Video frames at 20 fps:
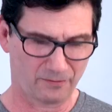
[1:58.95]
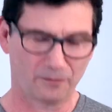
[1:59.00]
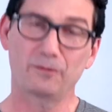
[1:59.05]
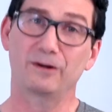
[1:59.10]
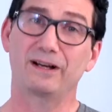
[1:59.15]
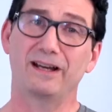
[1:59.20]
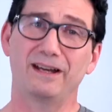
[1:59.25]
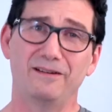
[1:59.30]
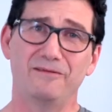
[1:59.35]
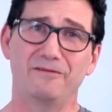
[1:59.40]

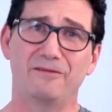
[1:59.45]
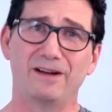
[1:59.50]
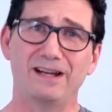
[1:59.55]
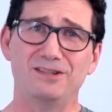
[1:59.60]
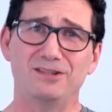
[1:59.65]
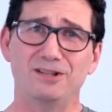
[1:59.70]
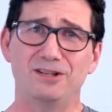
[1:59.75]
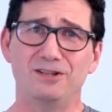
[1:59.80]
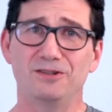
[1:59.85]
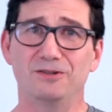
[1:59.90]
What I'd
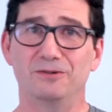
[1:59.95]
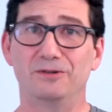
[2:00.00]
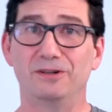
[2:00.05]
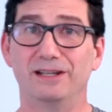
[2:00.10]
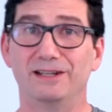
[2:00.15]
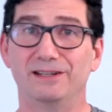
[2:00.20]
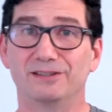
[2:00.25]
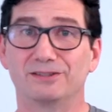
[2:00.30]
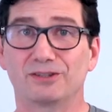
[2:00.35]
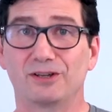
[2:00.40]
invite you to do
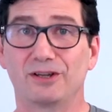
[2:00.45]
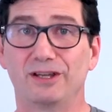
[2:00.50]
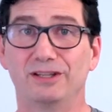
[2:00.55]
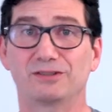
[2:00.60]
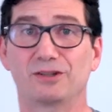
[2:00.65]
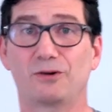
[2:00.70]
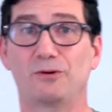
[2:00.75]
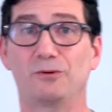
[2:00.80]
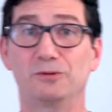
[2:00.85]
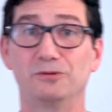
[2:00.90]
is
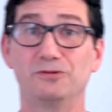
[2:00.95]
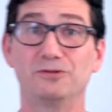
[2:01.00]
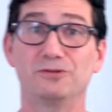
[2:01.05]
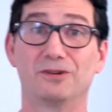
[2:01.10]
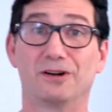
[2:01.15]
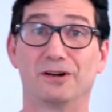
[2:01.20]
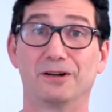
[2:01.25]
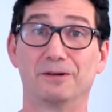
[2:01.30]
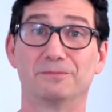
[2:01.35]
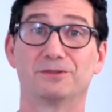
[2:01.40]
hold
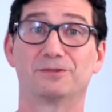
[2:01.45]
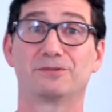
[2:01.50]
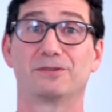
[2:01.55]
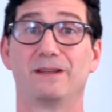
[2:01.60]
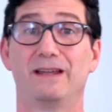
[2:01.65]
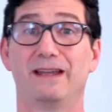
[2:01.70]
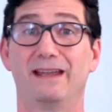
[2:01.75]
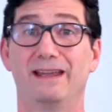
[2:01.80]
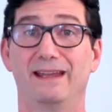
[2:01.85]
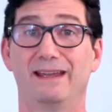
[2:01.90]
your arms.
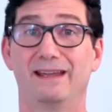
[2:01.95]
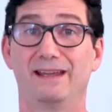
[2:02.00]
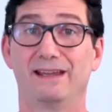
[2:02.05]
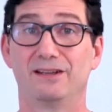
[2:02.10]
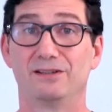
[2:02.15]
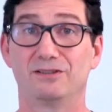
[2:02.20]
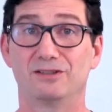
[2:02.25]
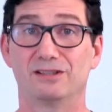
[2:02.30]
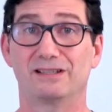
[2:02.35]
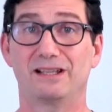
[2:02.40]

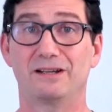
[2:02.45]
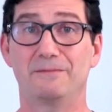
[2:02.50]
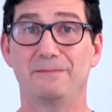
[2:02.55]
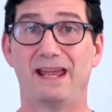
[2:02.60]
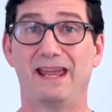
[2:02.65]
Just let them